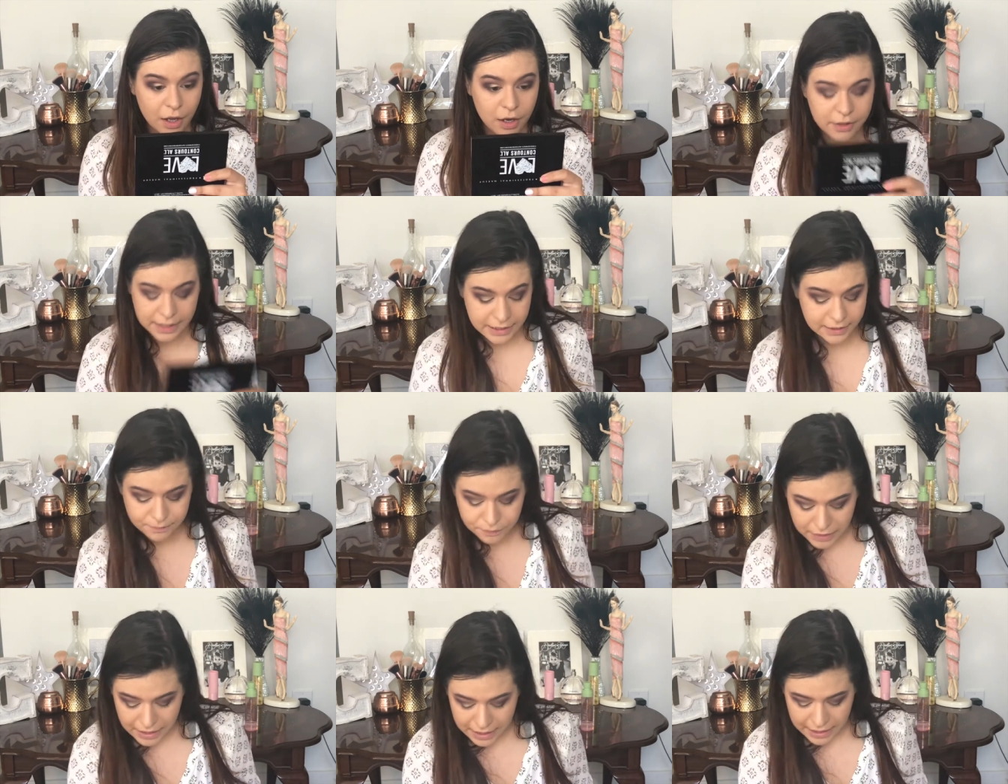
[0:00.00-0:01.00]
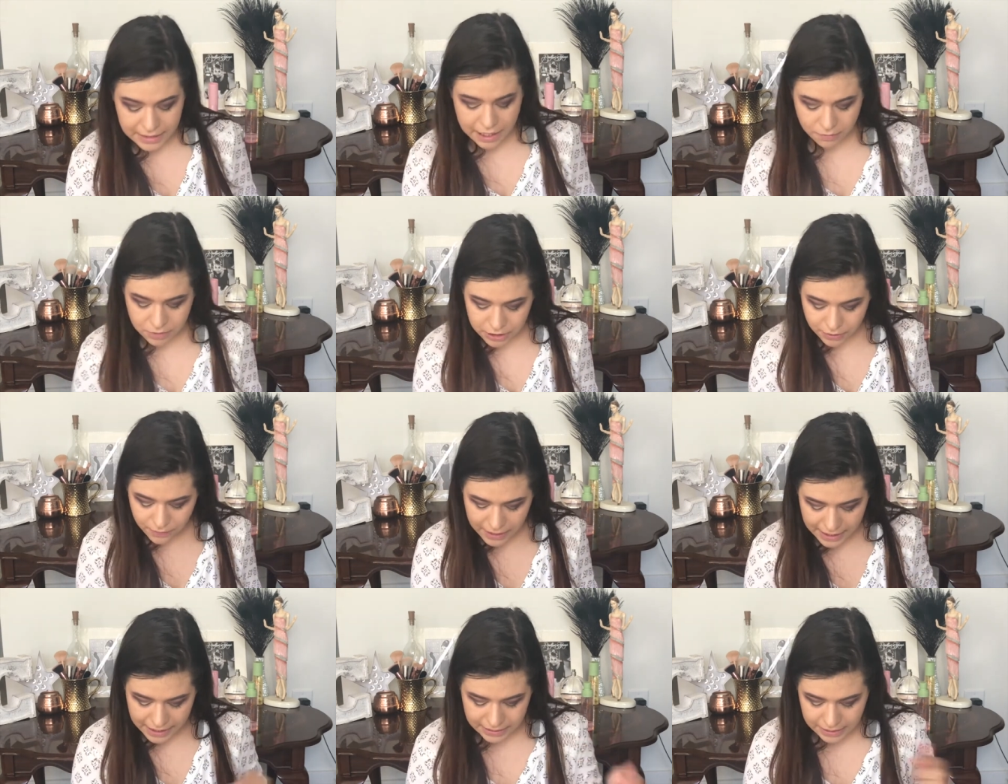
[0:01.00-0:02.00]
Alrighty, and now I'm gonna go
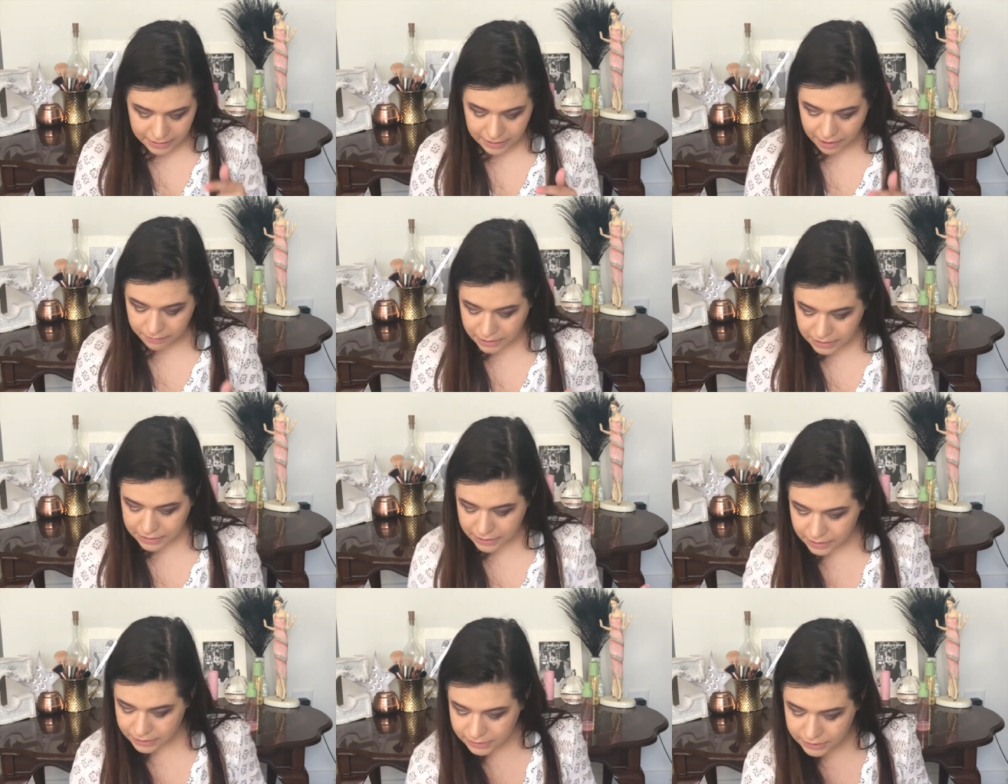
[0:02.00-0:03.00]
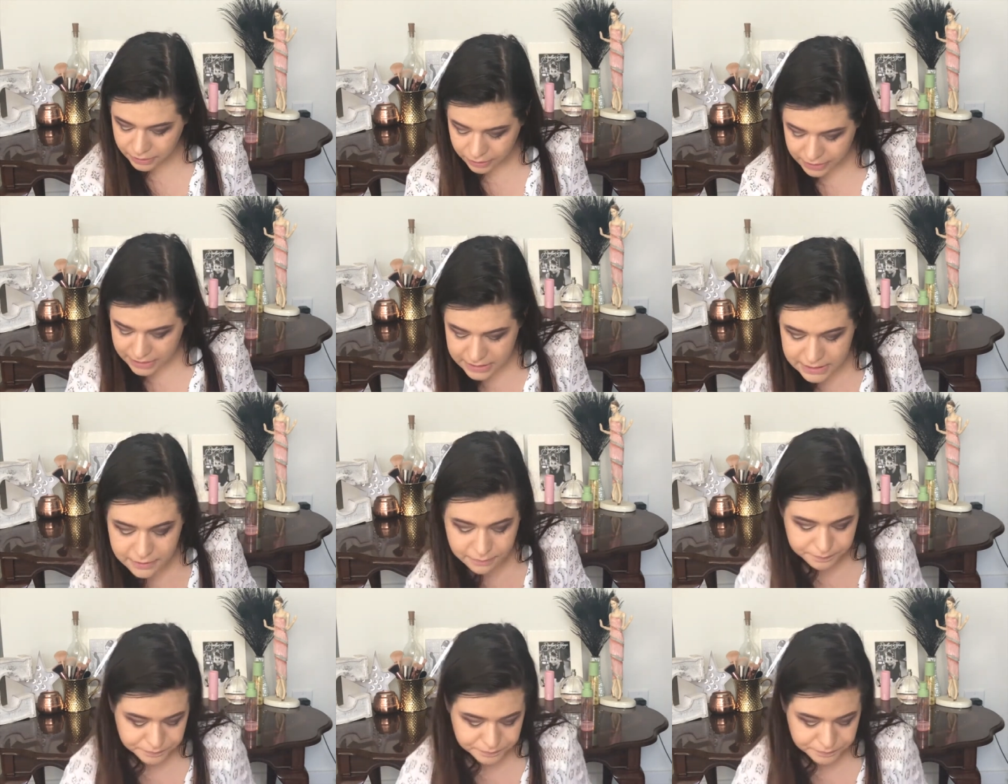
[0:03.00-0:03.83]
ahead and I'm gonna cut the crease